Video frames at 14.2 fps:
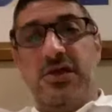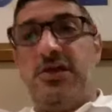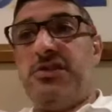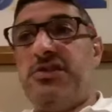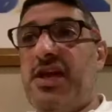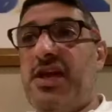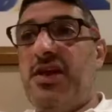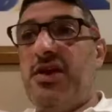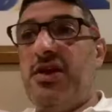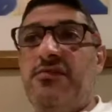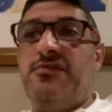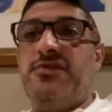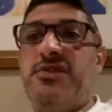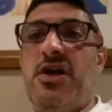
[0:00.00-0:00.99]
He's taken
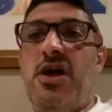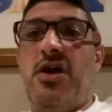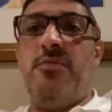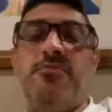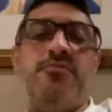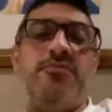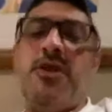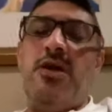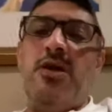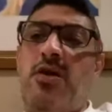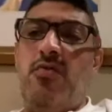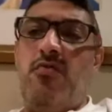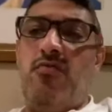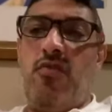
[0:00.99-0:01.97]
off
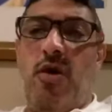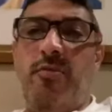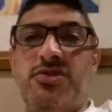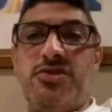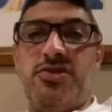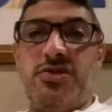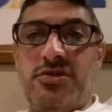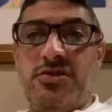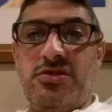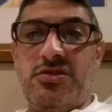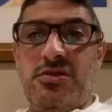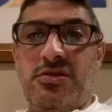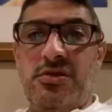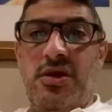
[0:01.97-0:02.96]
Robertson
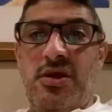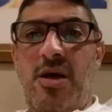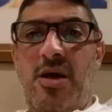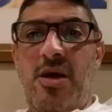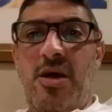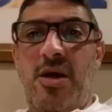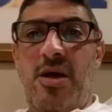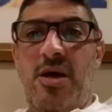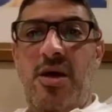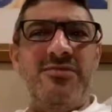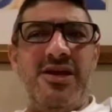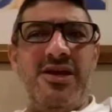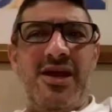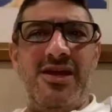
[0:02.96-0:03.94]
and brought on
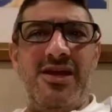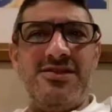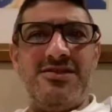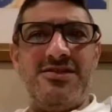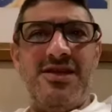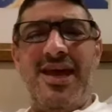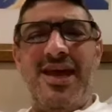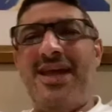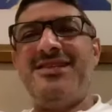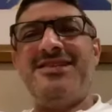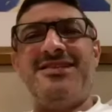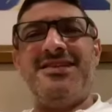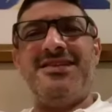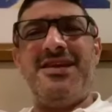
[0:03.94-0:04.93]
Tsimikas
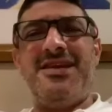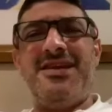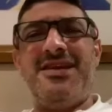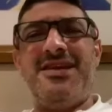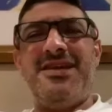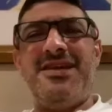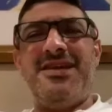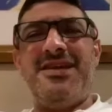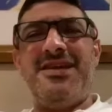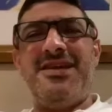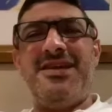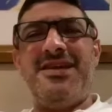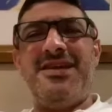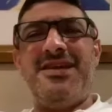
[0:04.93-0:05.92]
against 10
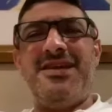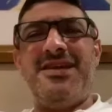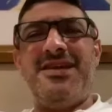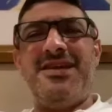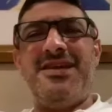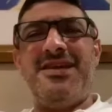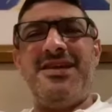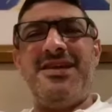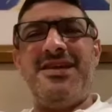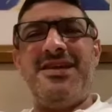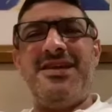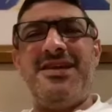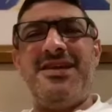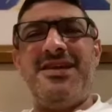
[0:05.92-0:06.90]

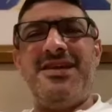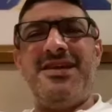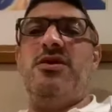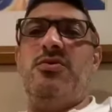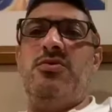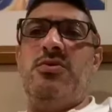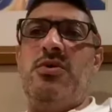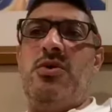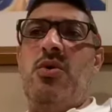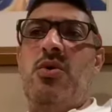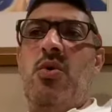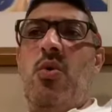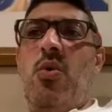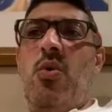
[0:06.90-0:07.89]
men,
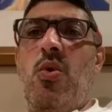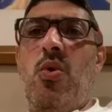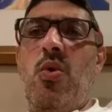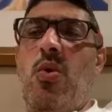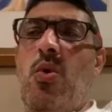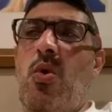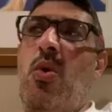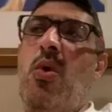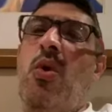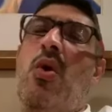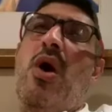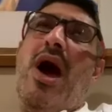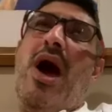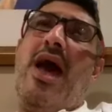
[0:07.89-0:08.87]
or
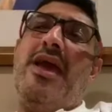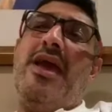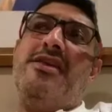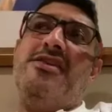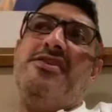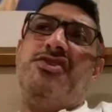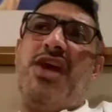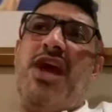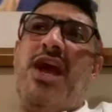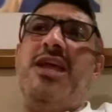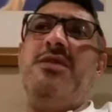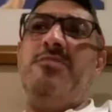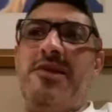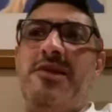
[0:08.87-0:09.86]
a
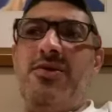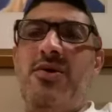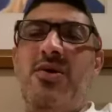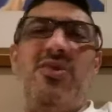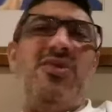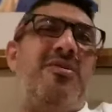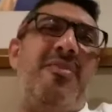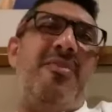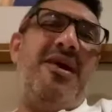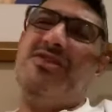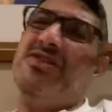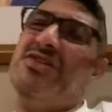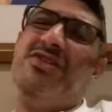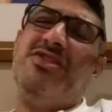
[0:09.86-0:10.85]
Chamberlain on the
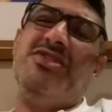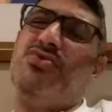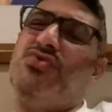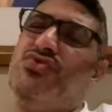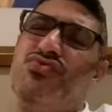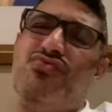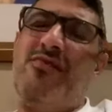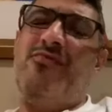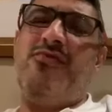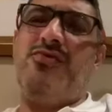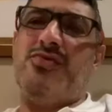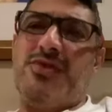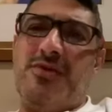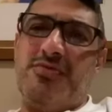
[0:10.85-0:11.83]
bench. It's a
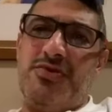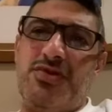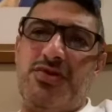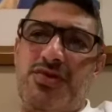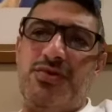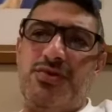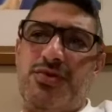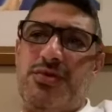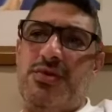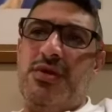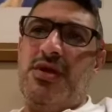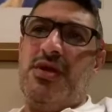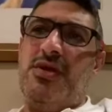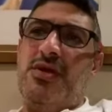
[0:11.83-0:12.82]
dreadful substitution.